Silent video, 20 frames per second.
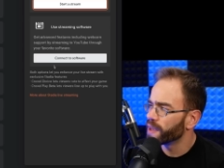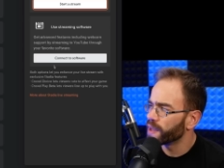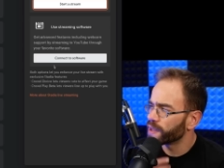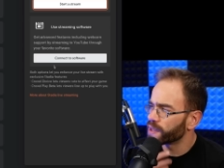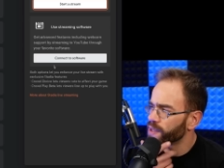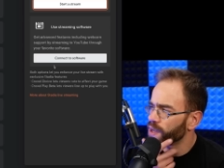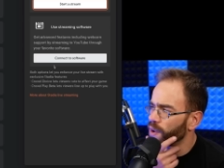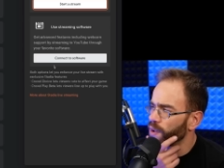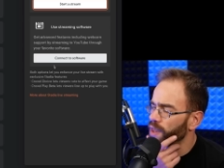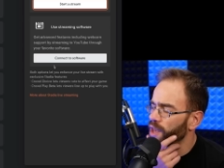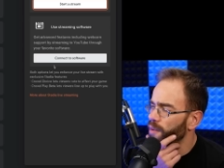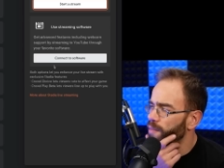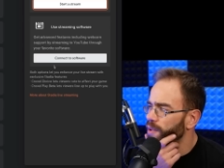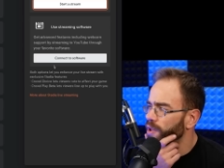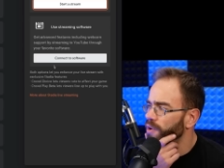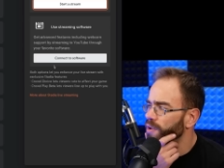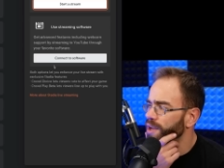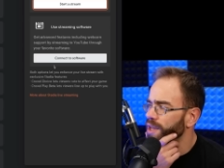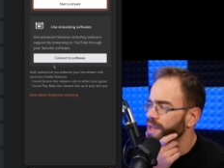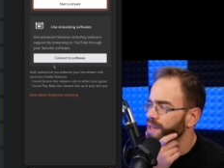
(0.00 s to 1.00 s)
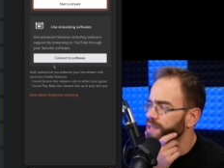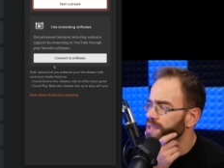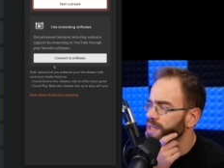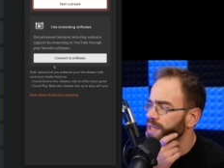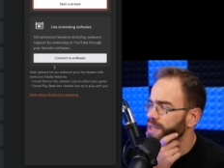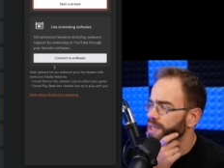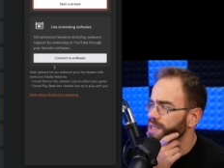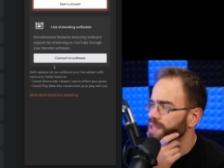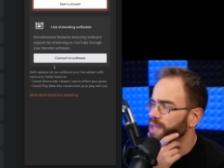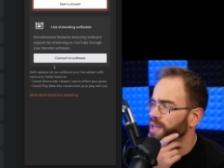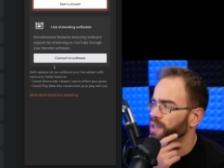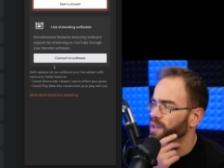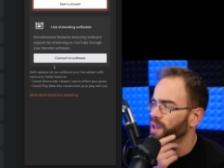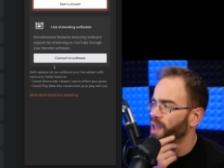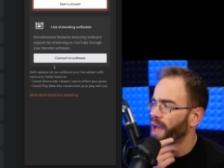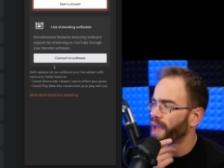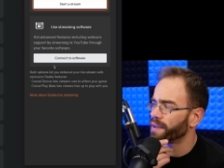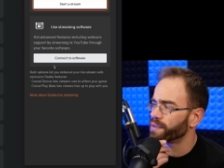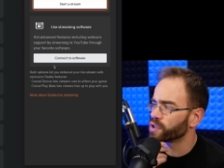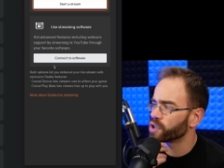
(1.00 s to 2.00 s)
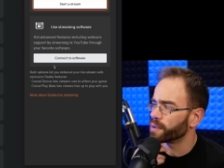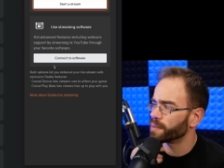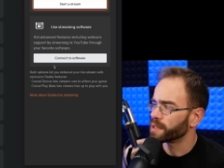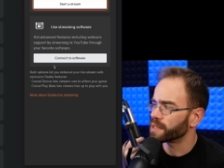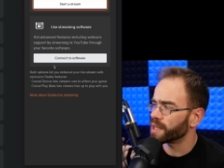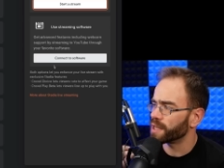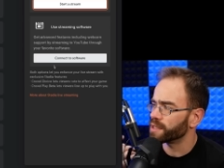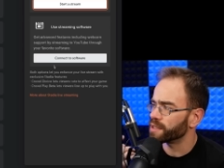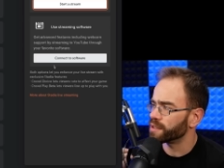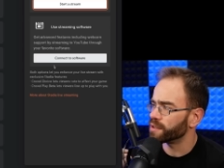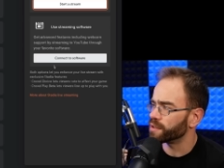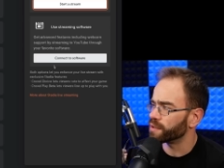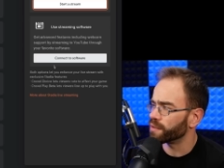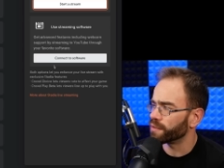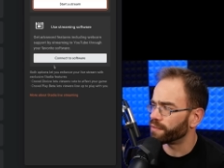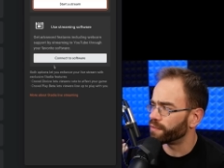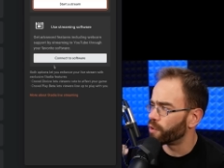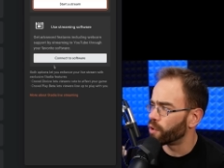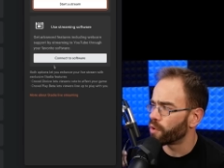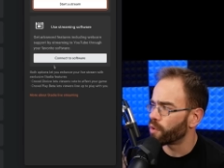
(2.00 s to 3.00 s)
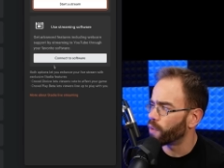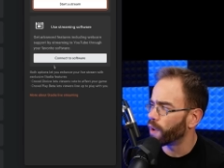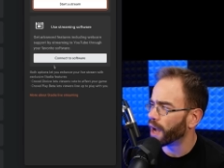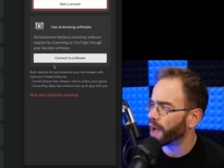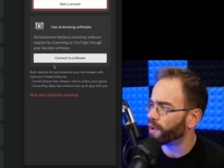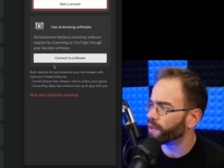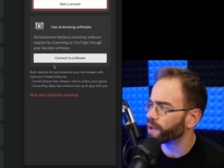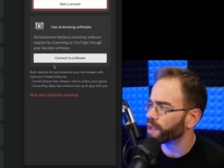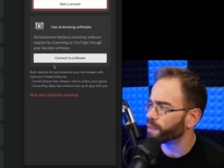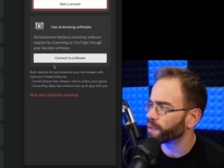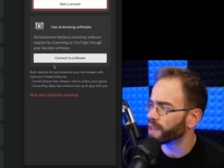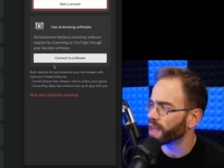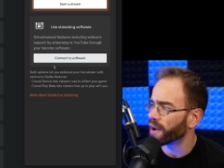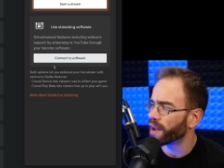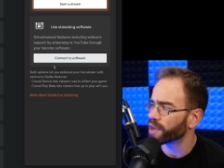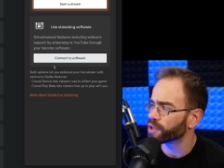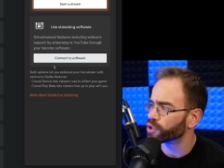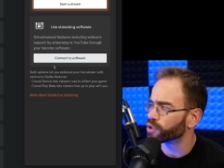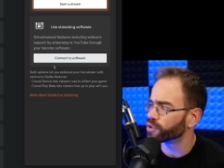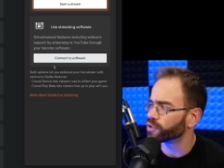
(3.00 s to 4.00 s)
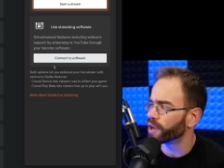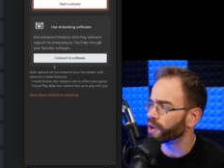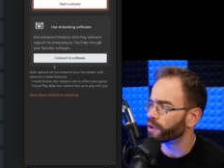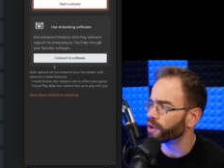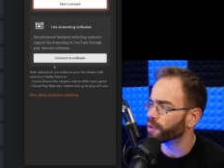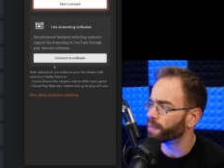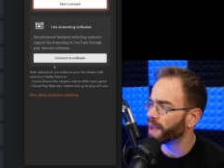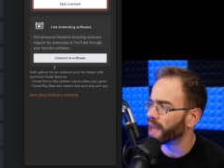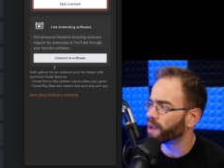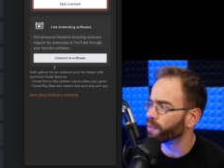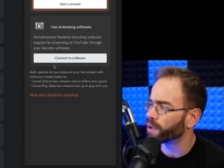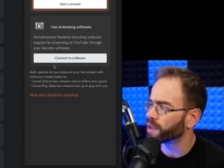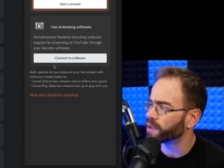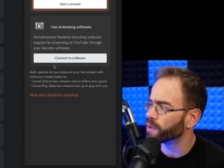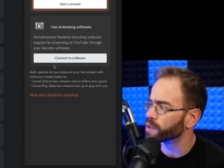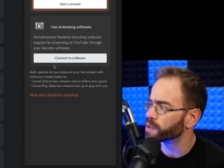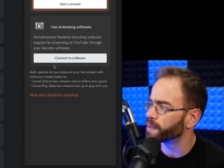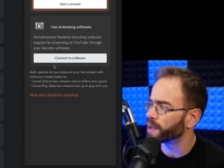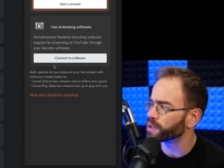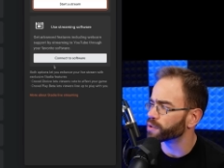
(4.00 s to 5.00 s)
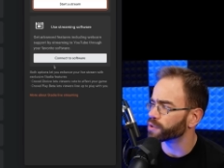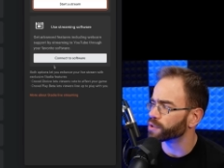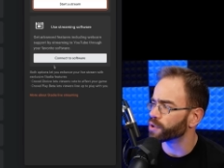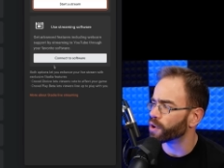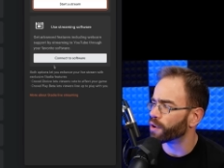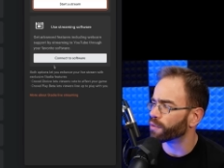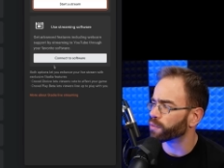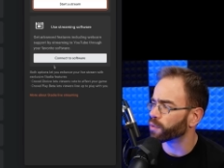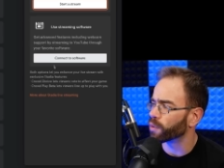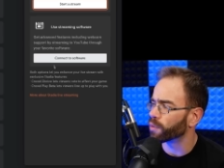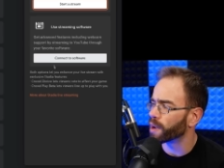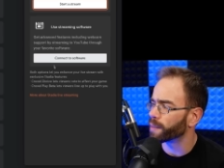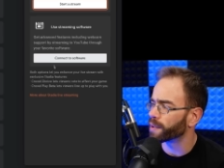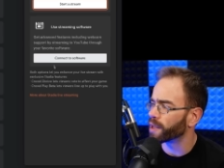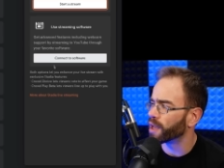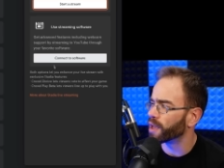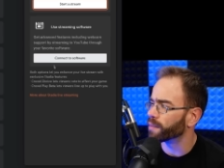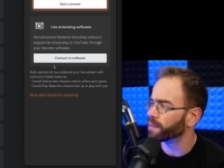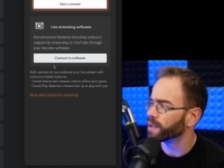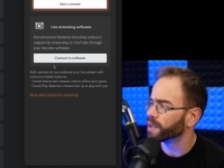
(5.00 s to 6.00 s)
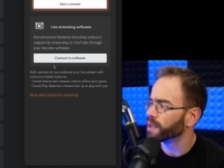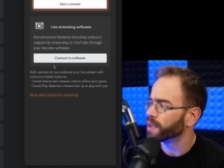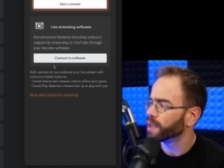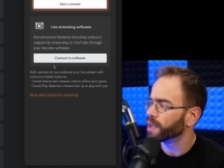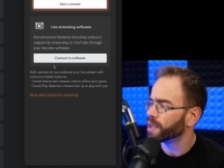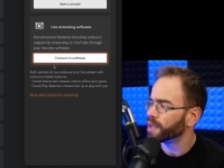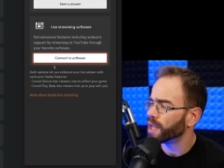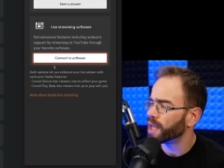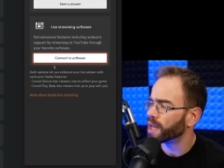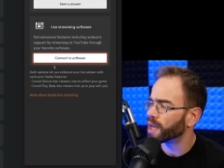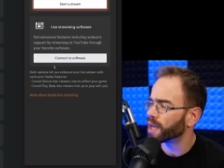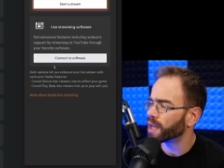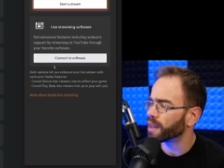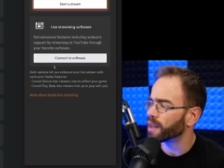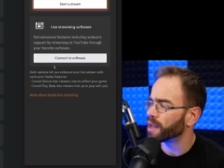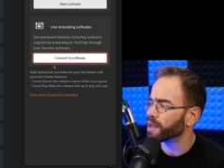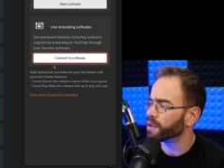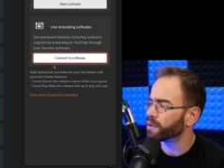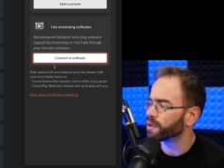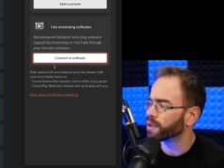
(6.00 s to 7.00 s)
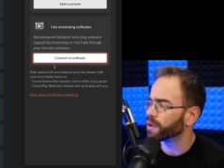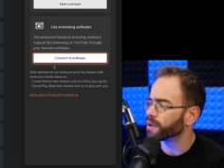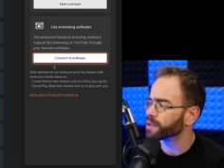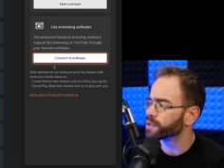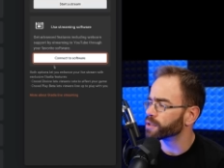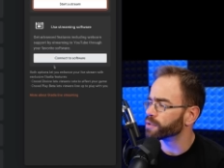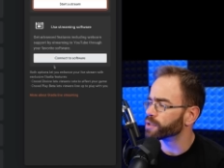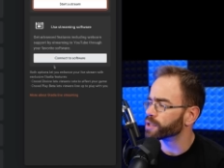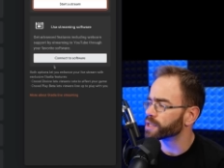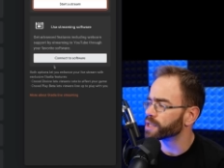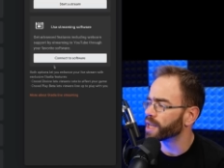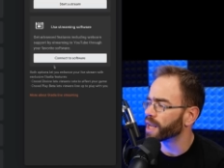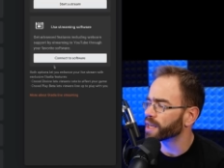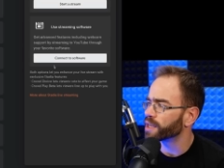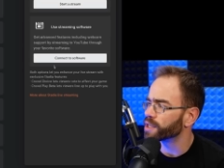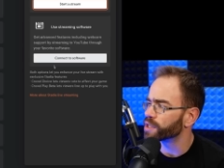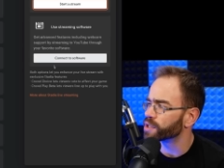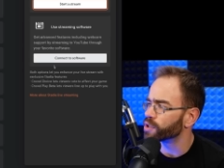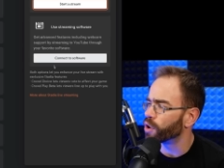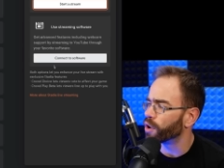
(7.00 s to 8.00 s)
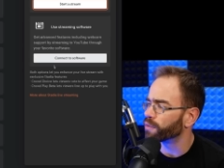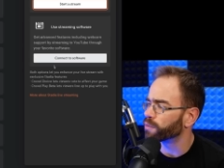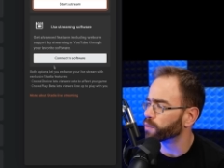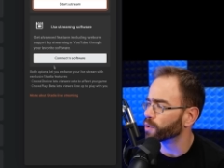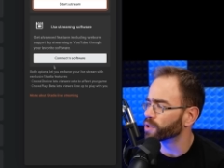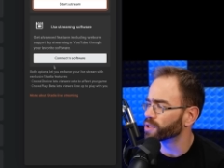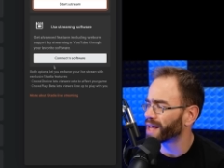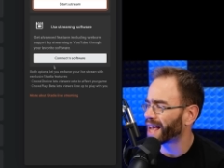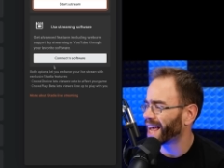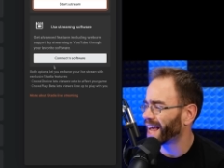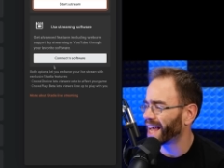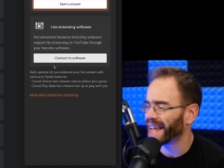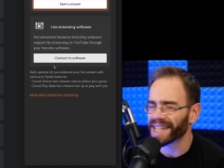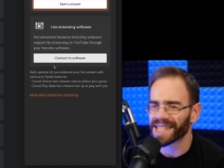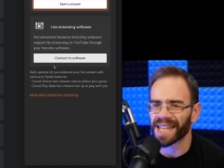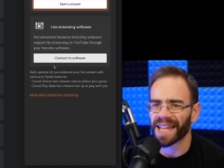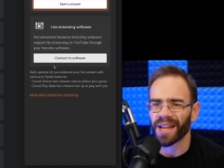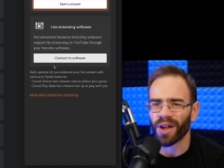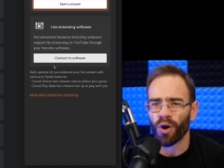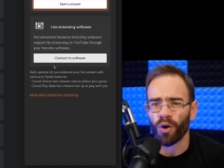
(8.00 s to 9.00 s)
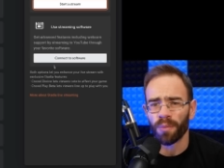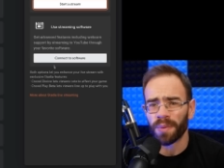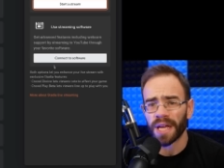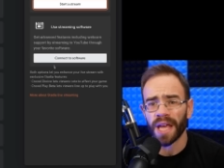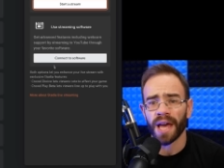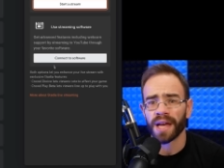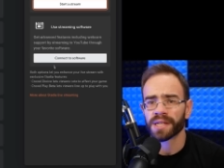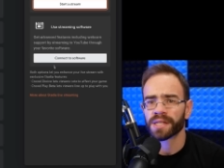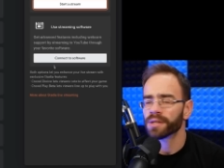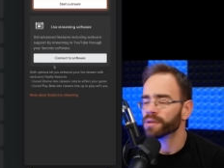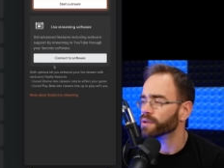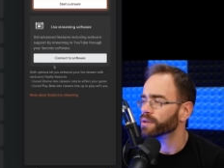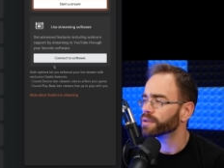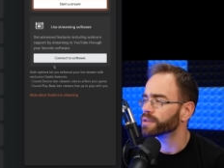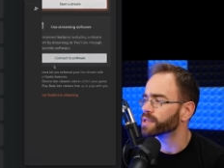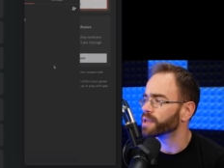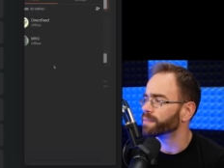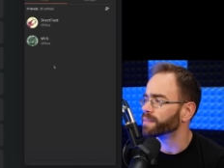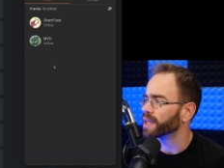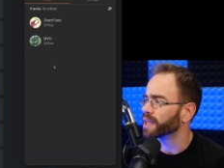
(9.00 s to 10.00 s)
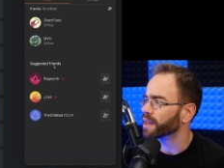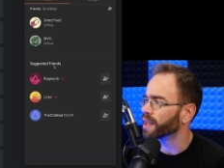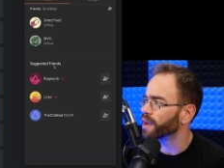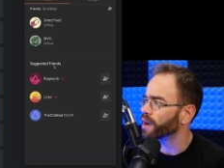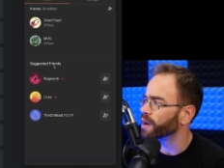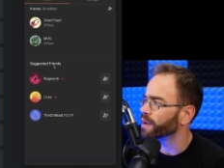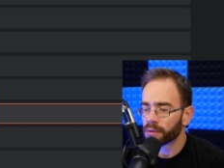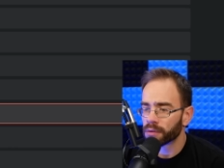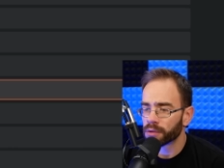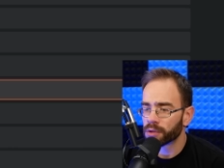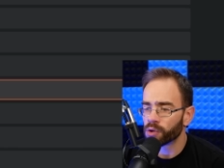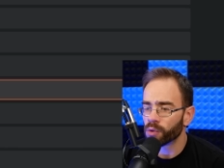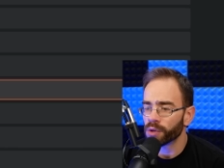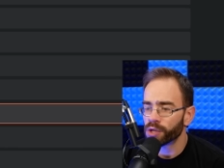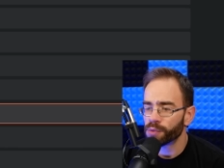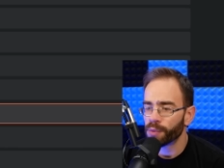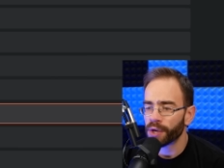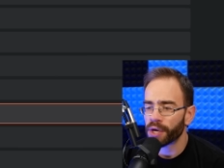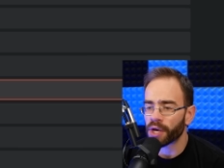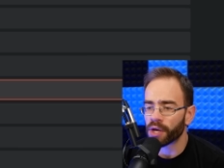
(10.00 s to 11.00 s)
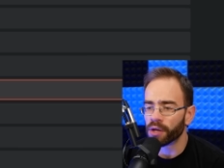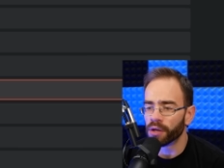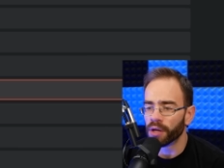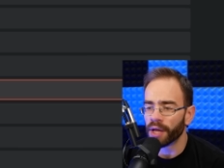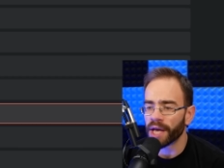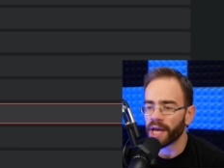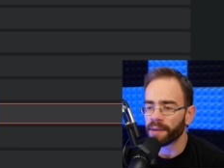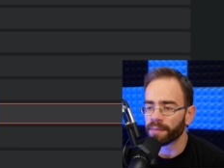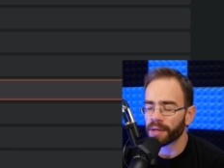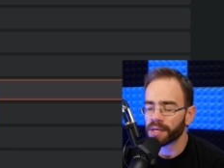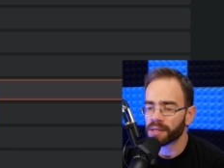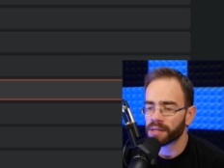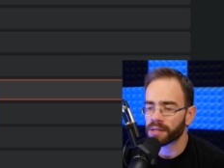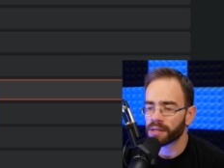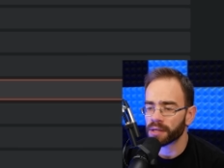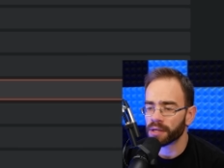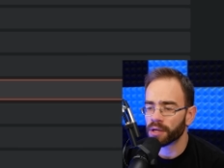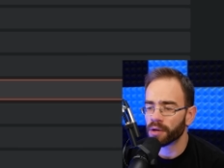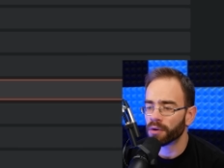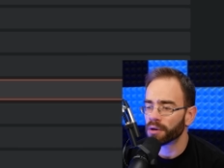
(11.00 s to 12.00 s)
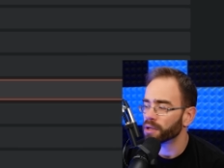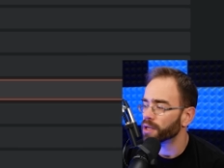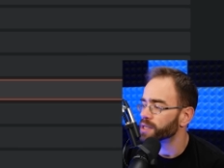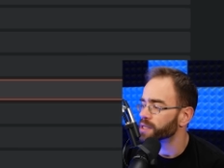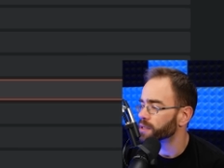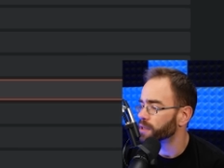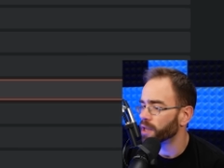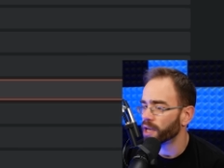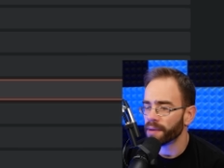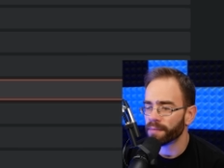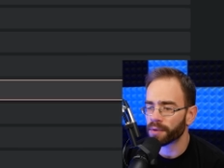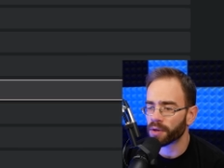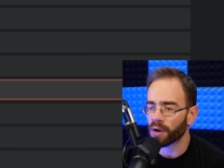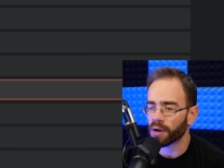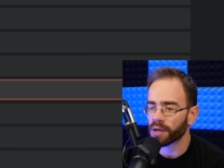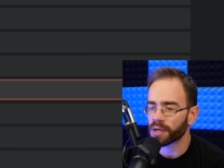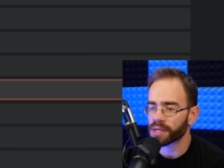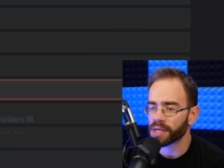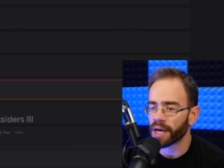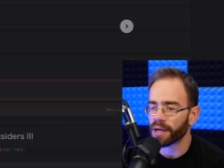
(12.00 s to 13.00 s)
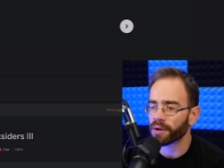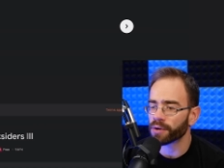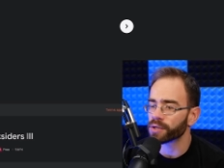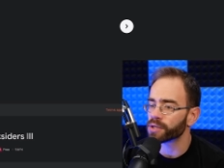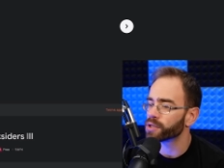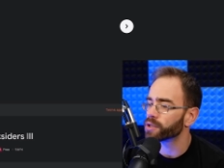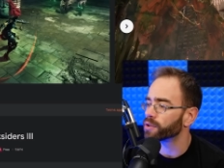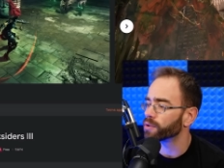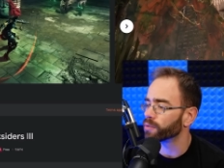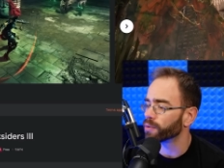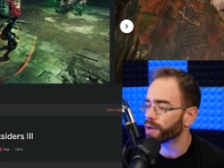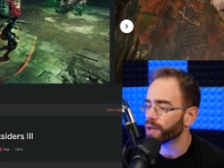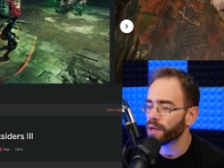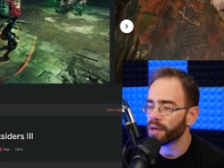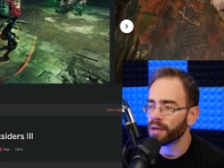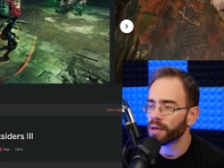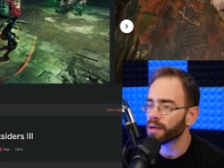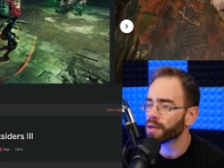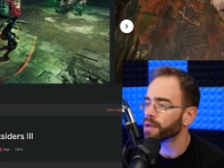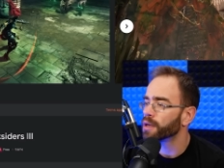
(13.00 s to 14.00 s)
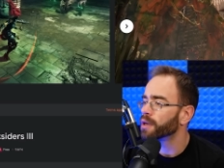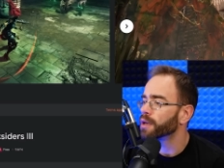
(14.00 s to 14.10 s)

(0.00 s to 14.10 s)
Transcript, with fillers: So the ability to, to live stream, it says, in full quality without extra strain on your bandwidth, no special software webcam needed. And then you can also just connect to software, so I guess like O B S or, or something there. So what should we claim? Let's, you know what, let's claim Darksiders three.